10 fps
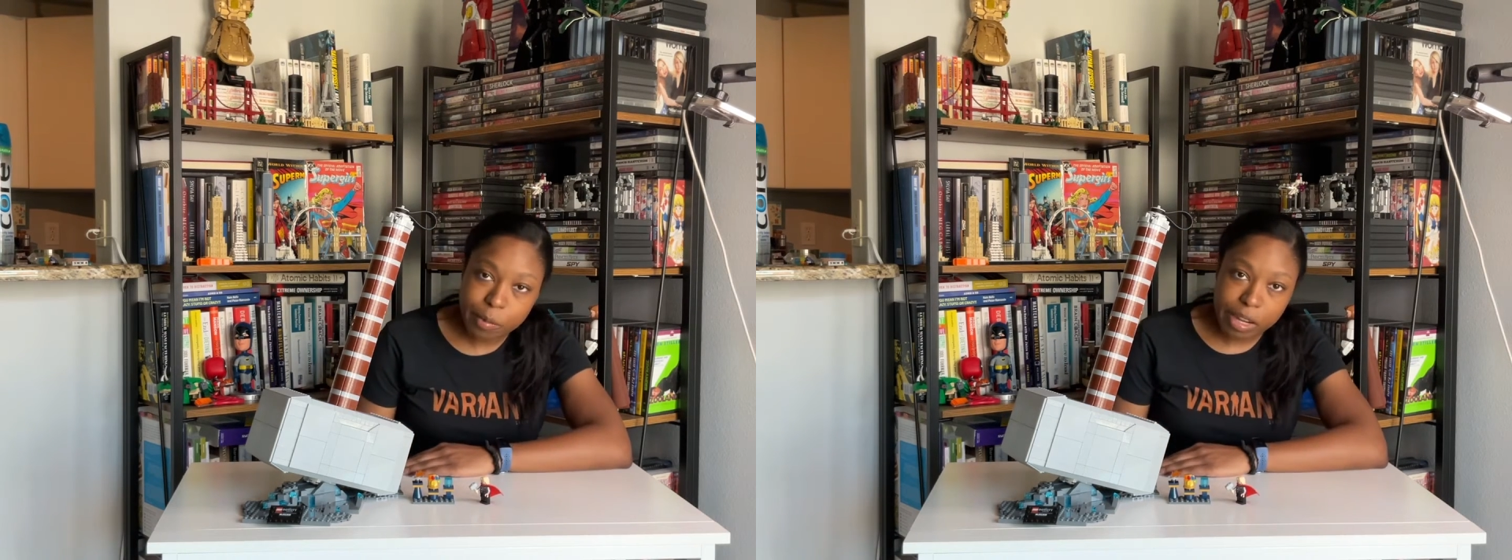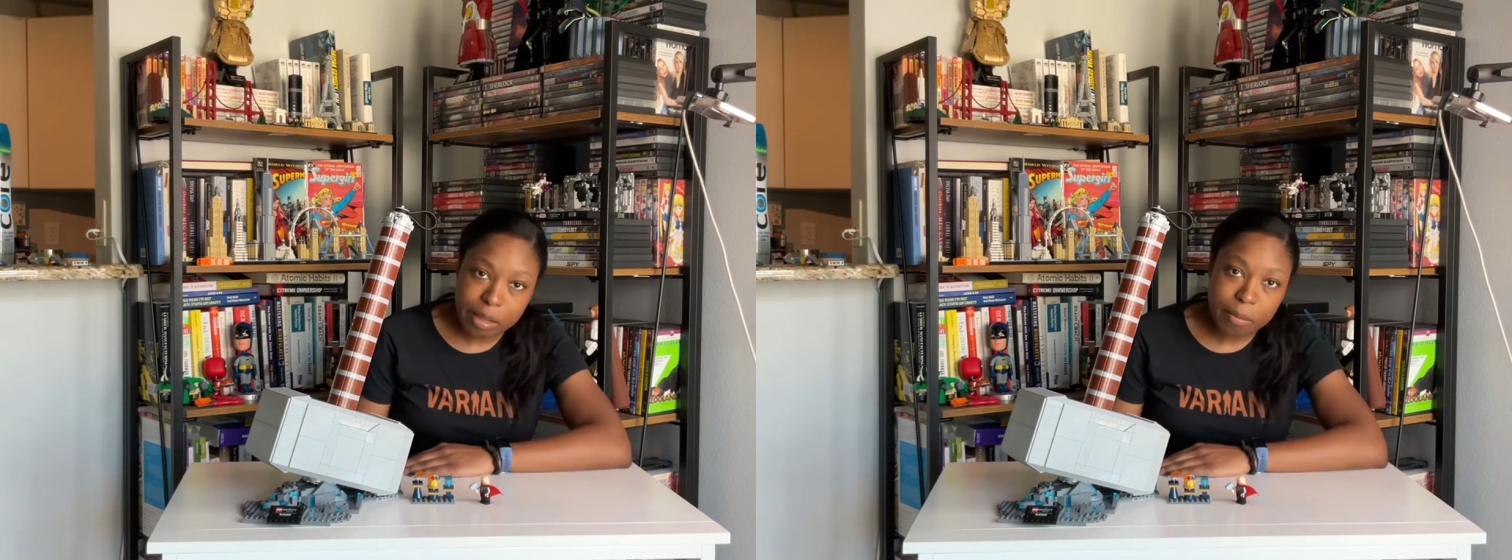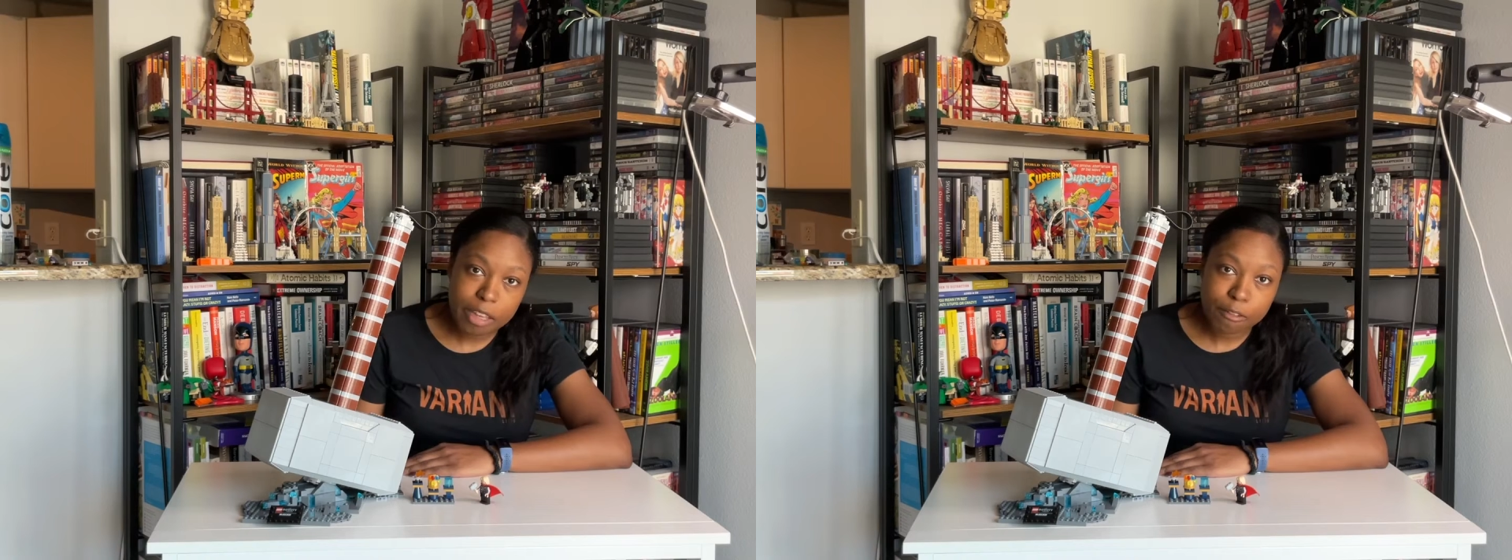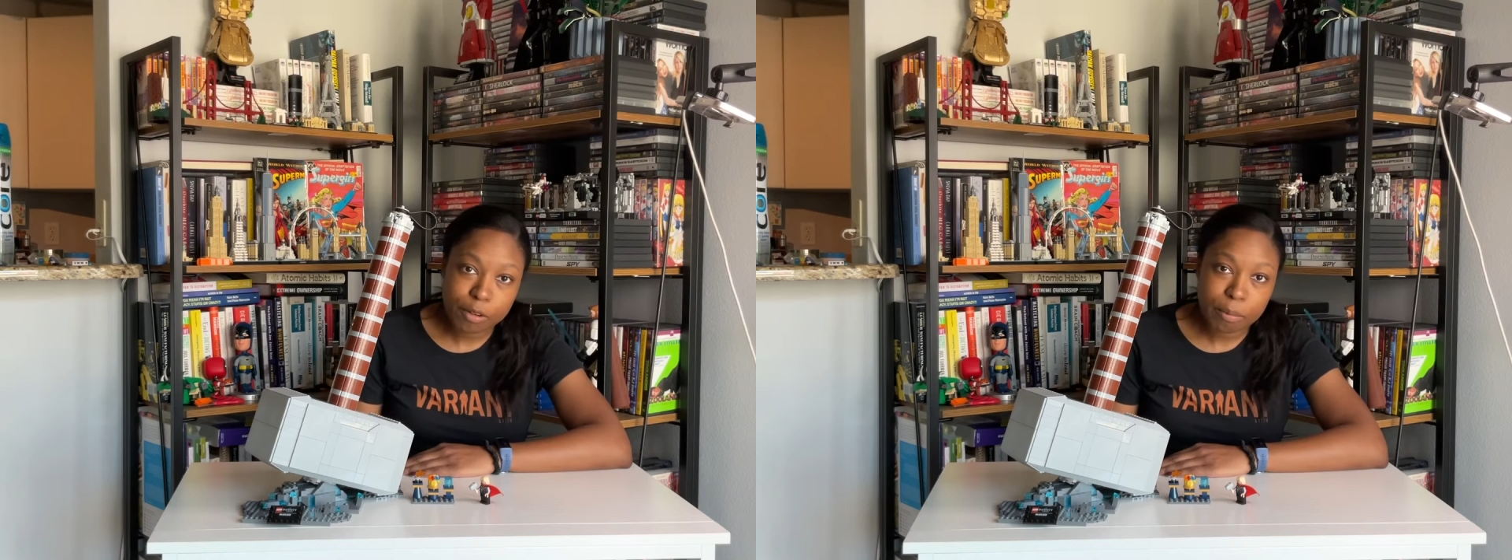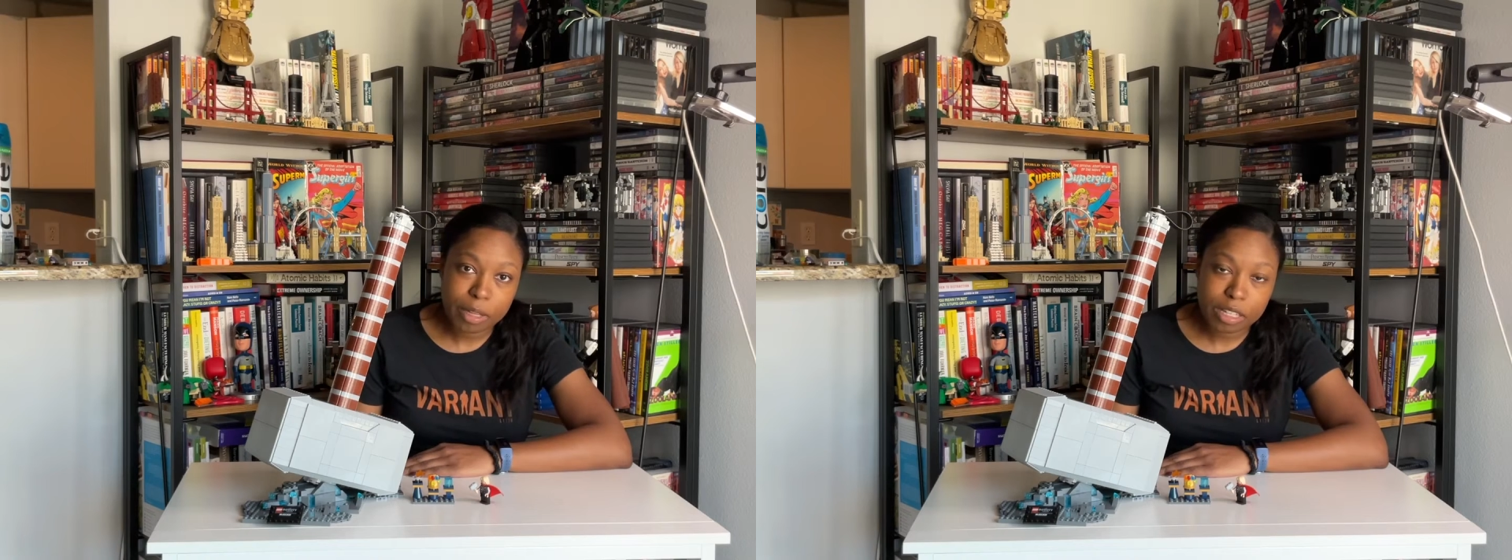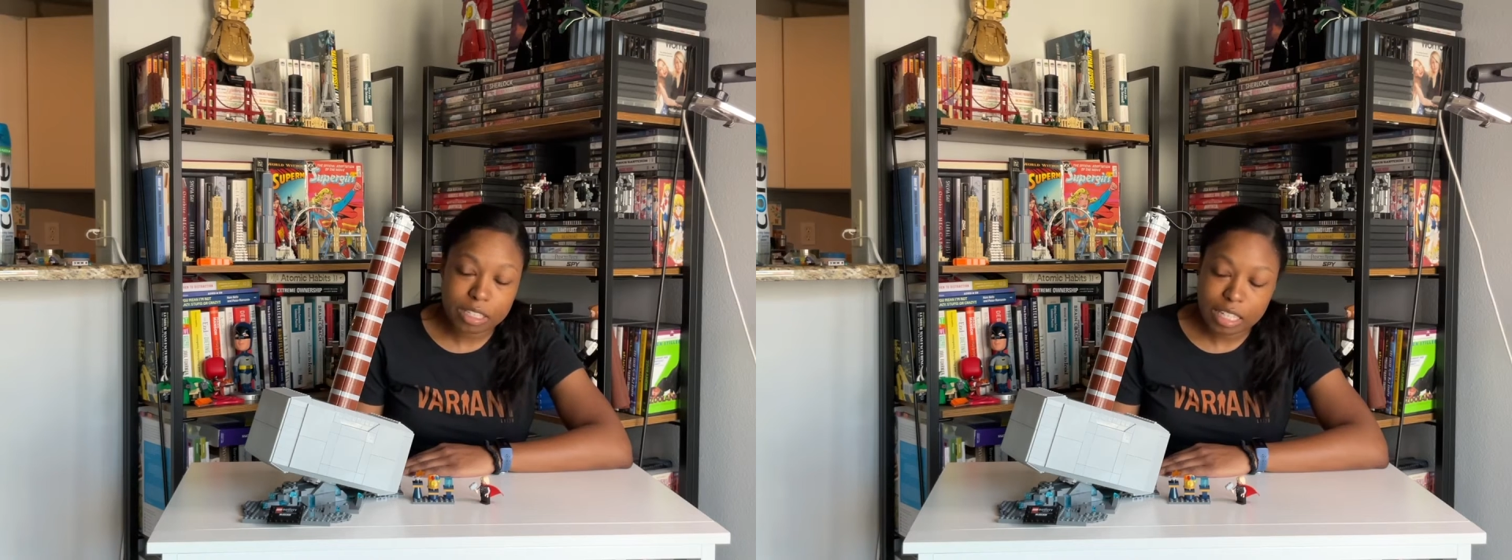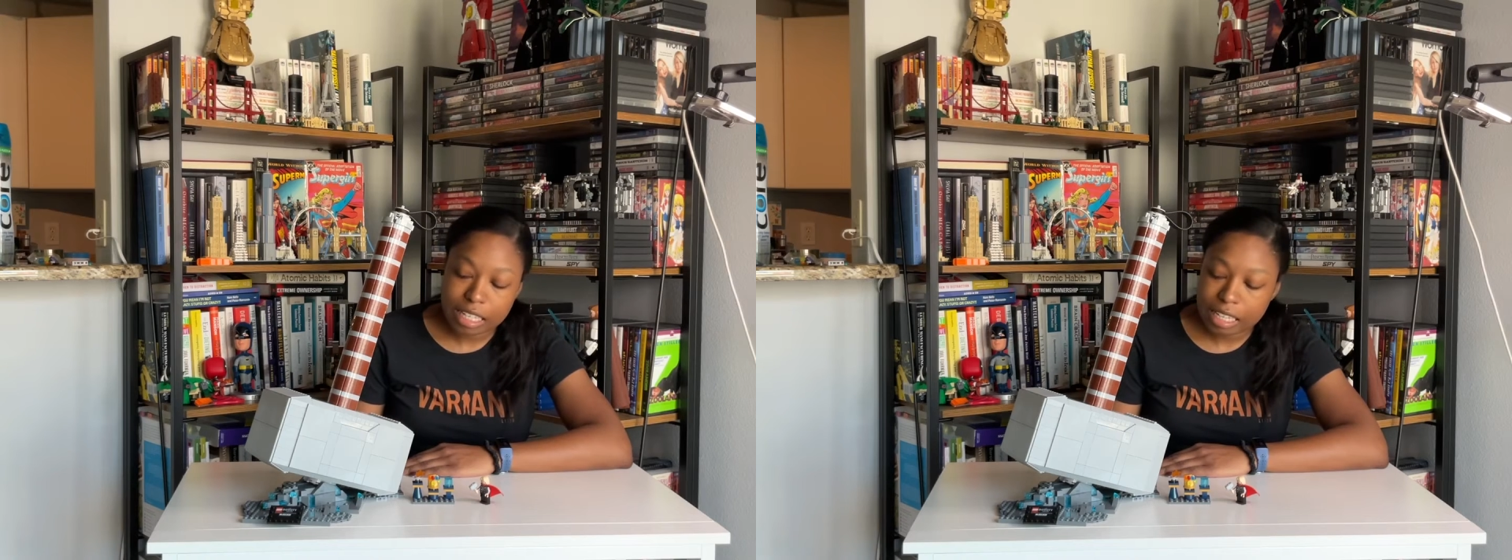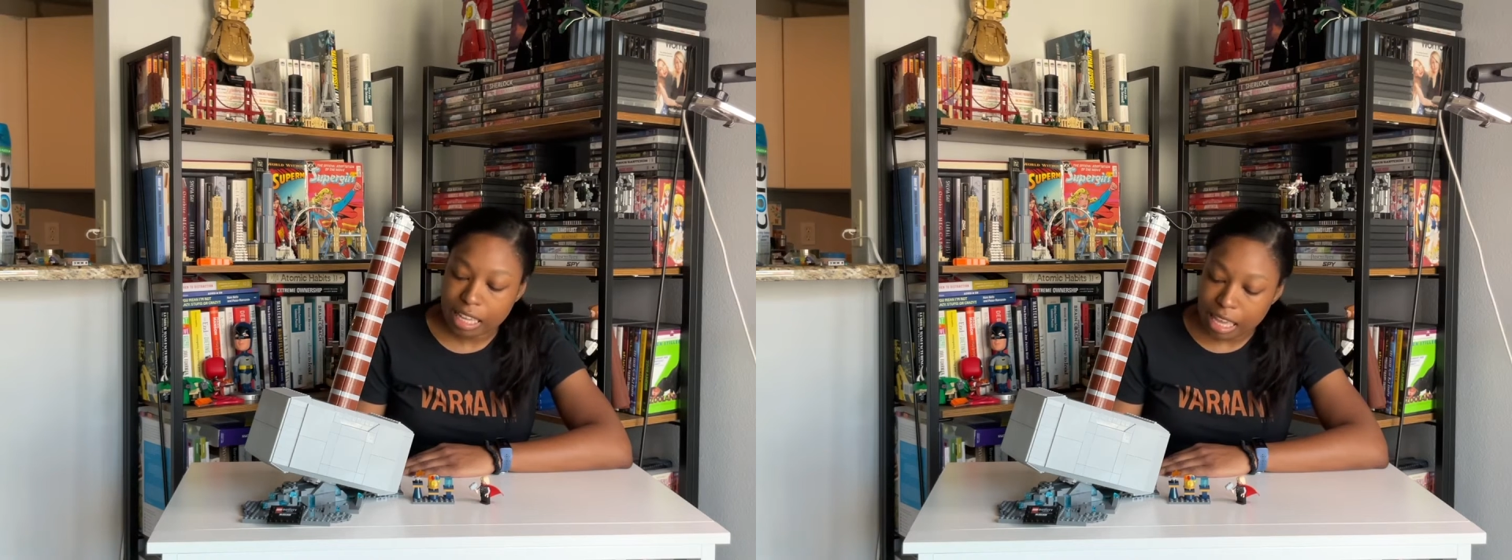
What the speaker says: recommend for building.